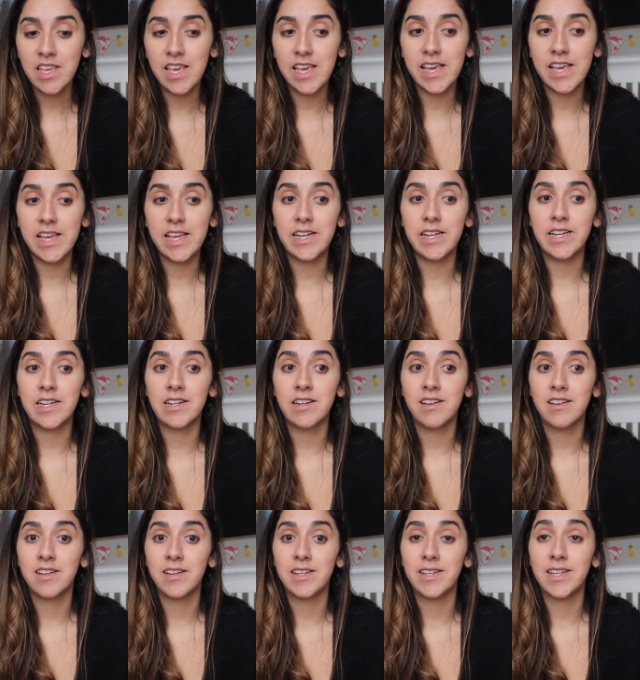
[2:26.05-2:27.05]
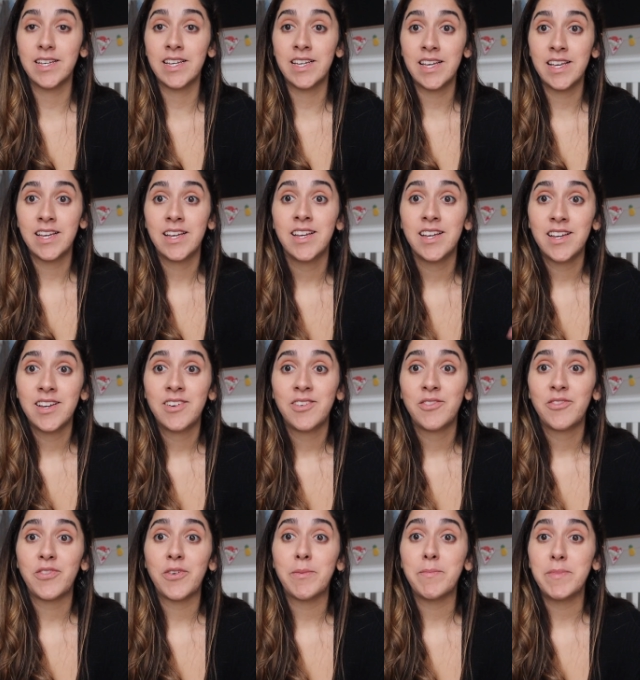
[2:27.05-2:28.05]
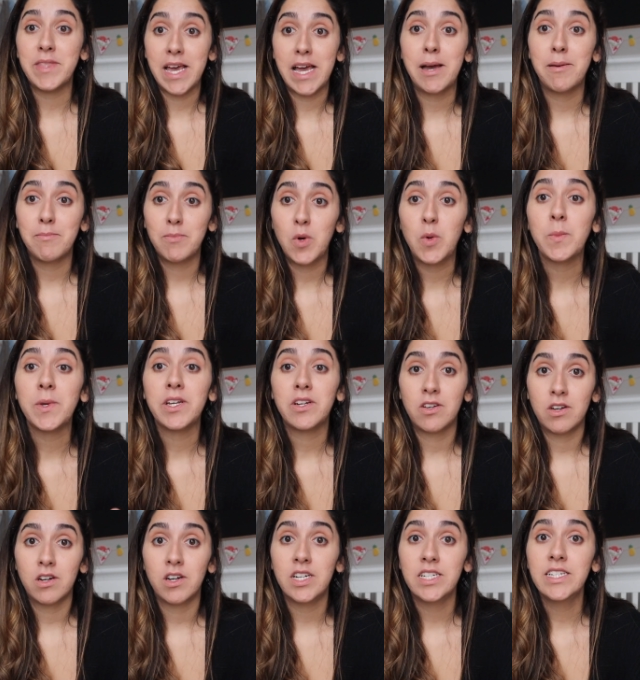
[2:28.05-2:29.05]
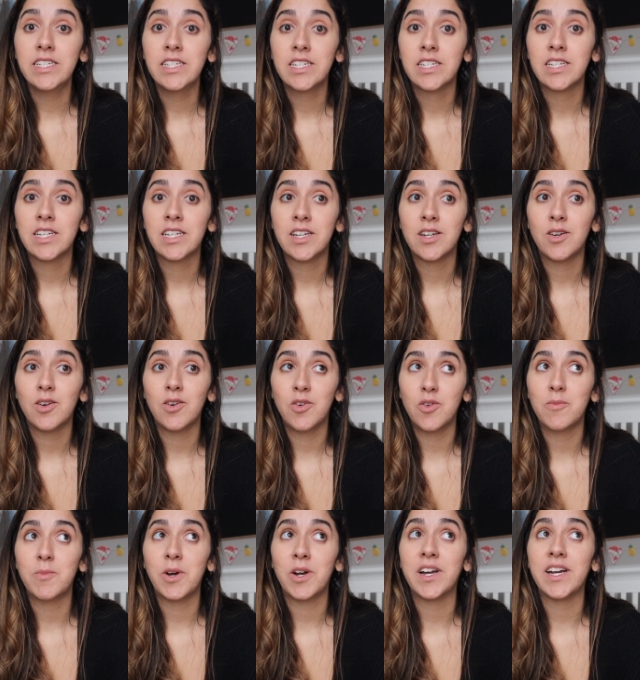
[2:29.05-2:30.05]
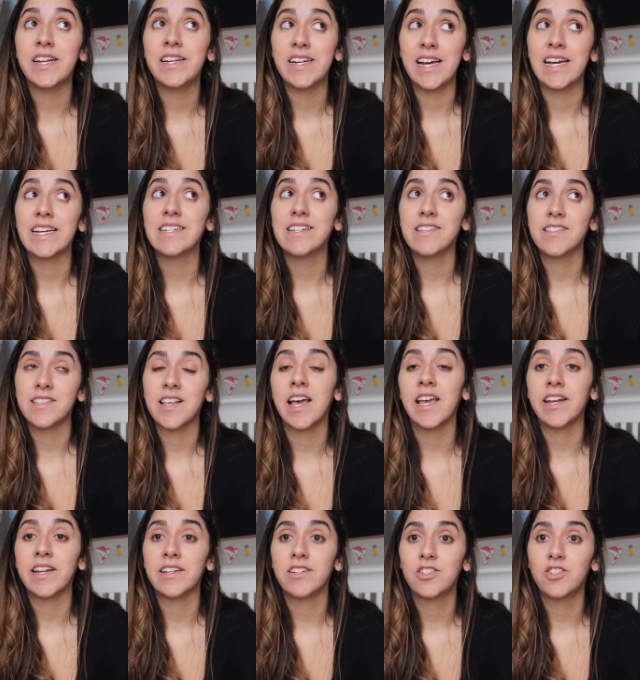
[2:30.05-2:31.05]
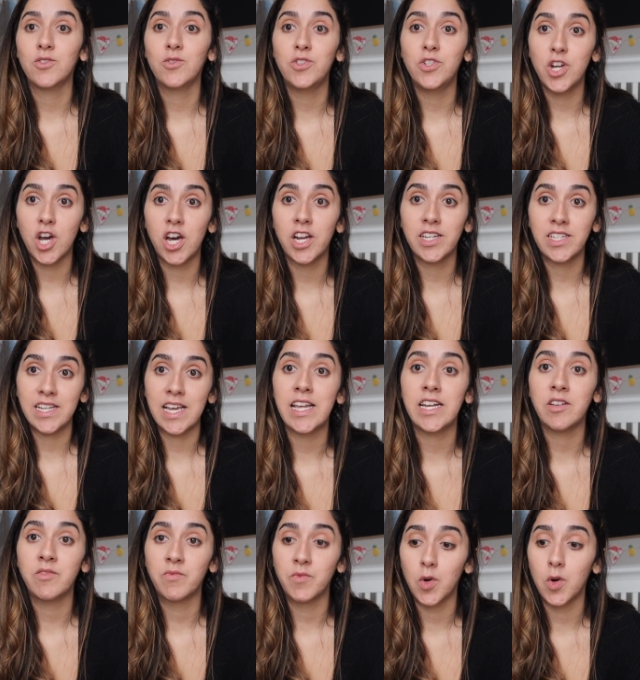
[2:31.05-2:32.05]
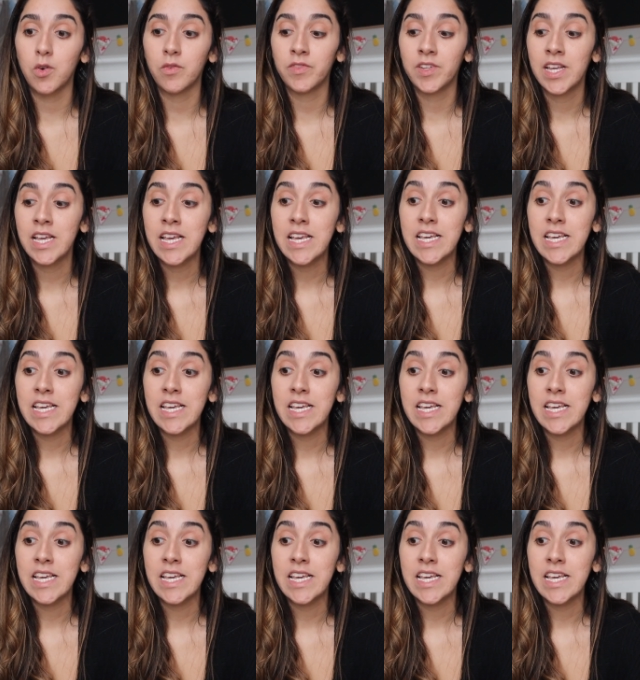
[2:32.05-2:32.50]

And from that moment on, Omar and I decided to not get involved.